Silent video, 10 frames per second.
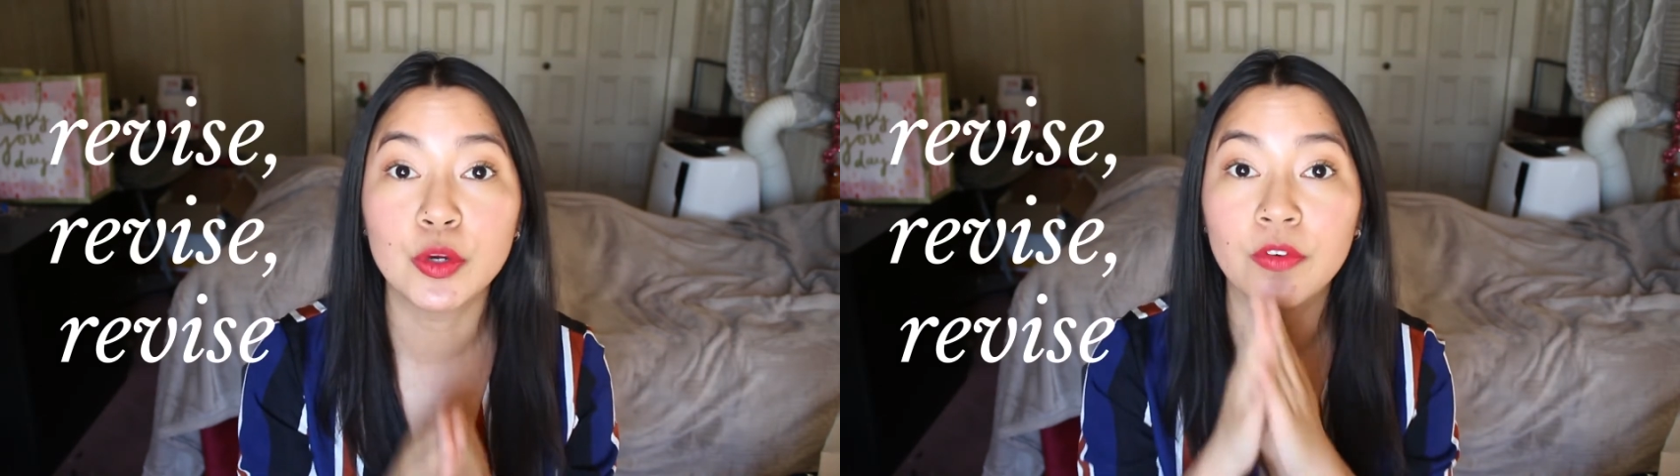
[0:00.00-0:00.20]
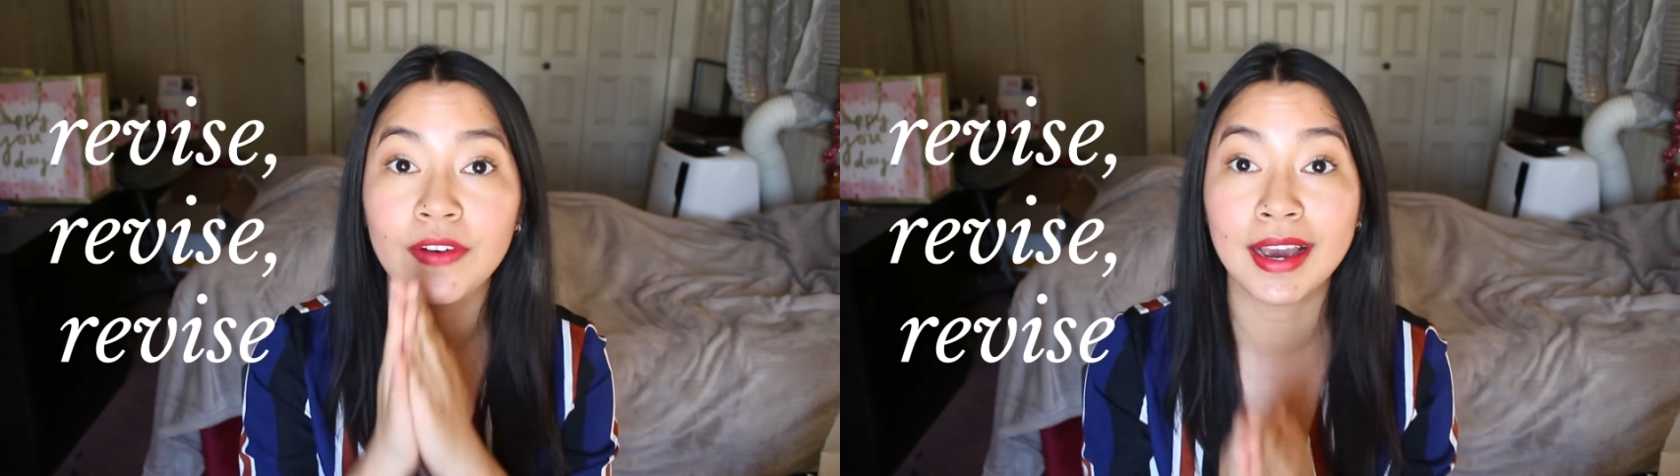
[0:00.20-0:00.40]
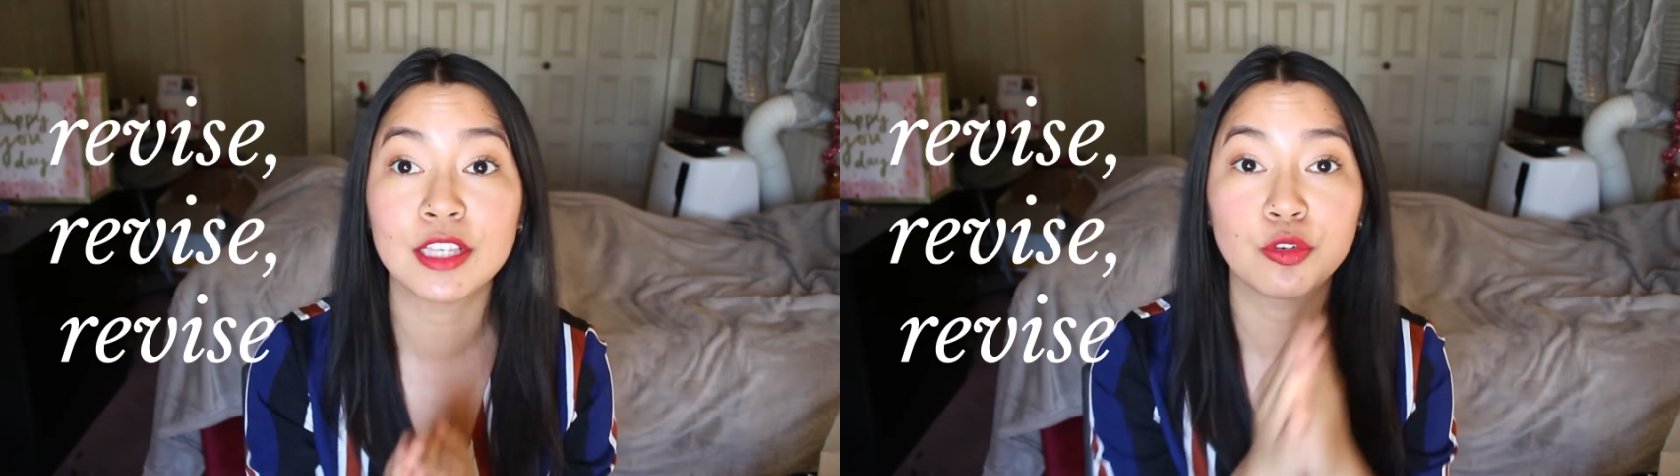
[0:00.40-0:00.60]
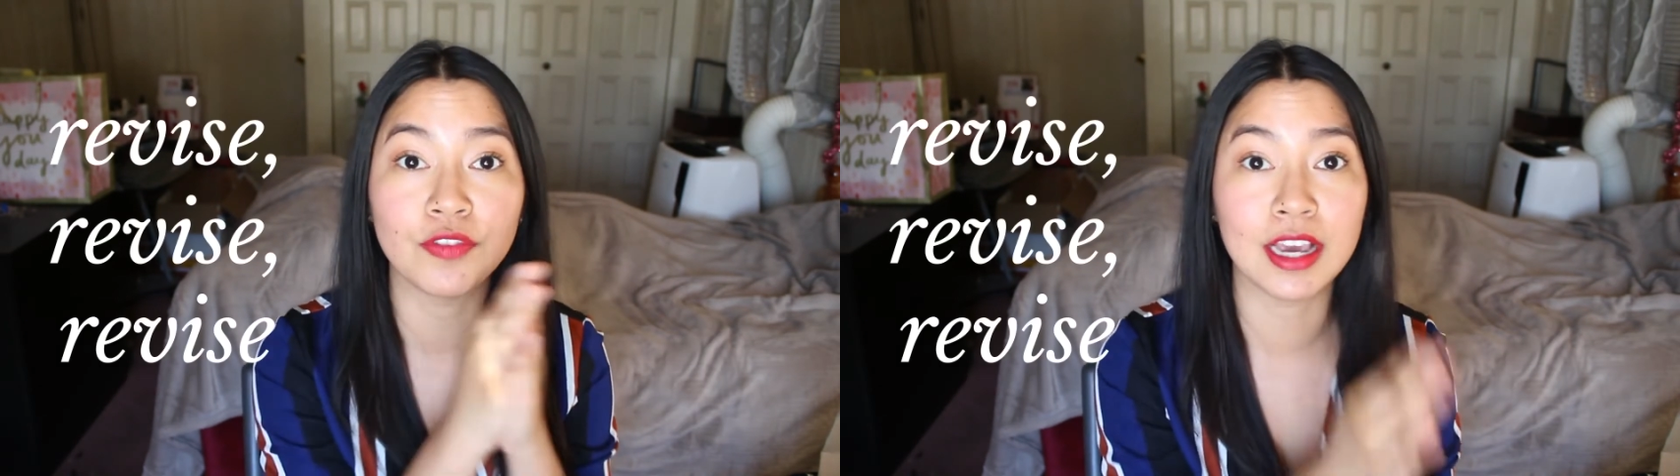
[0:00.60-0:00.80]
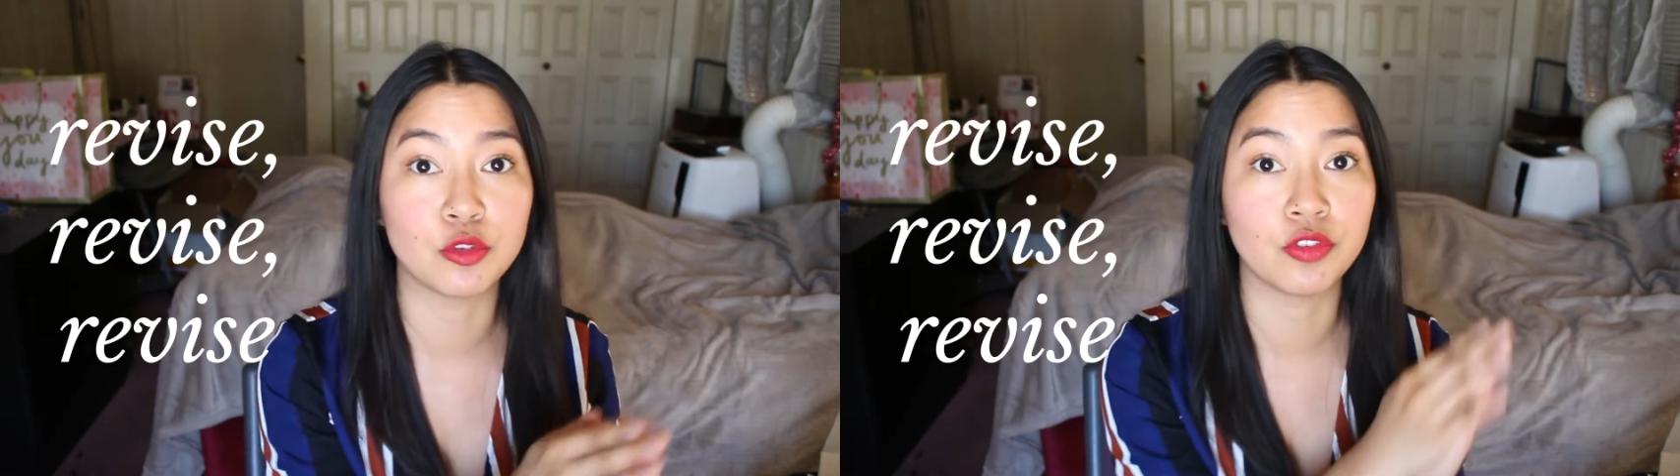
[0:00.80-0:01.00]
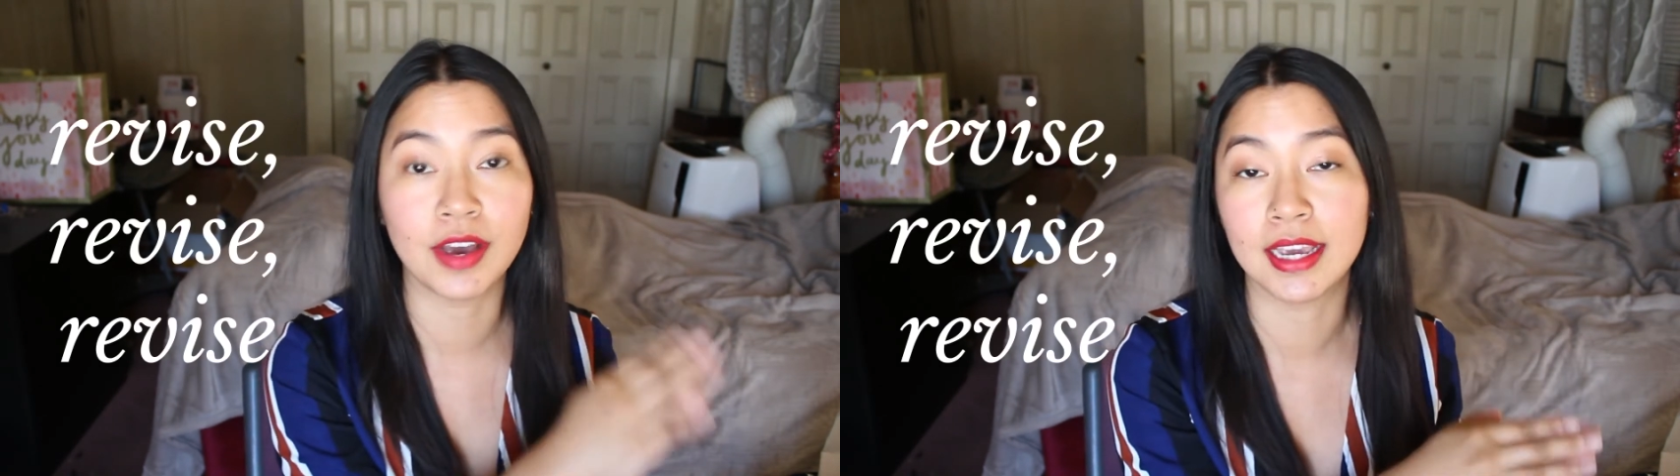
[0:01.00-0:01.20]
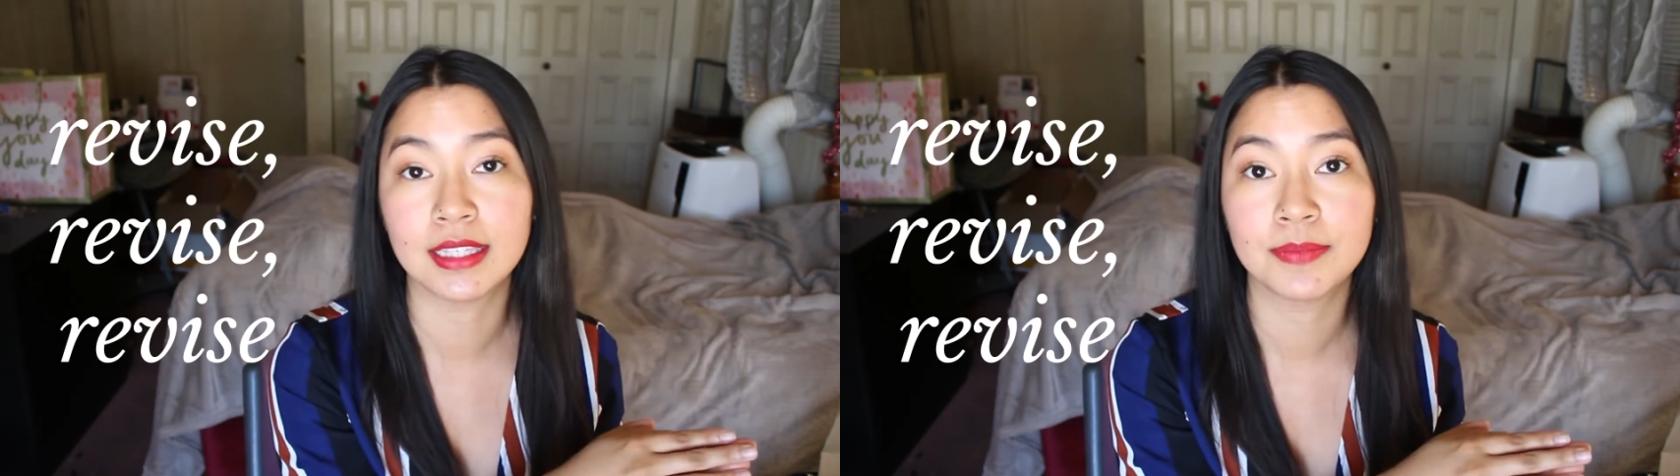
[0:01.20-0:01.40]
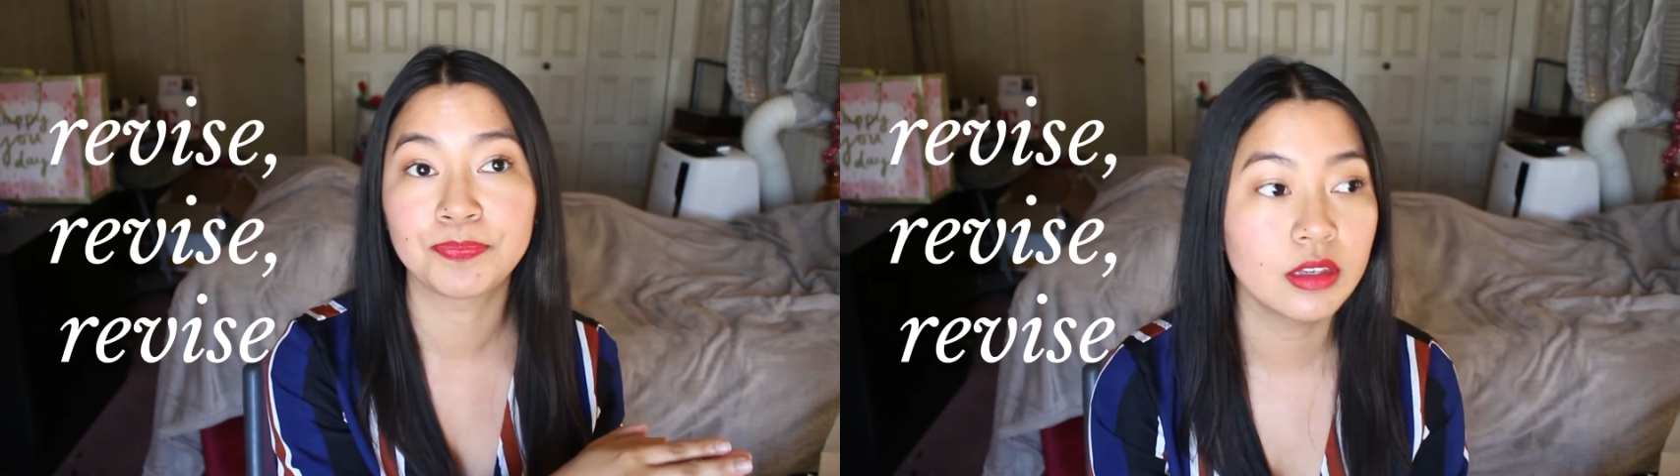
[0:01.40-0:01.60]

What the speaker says: revise, revise, revise.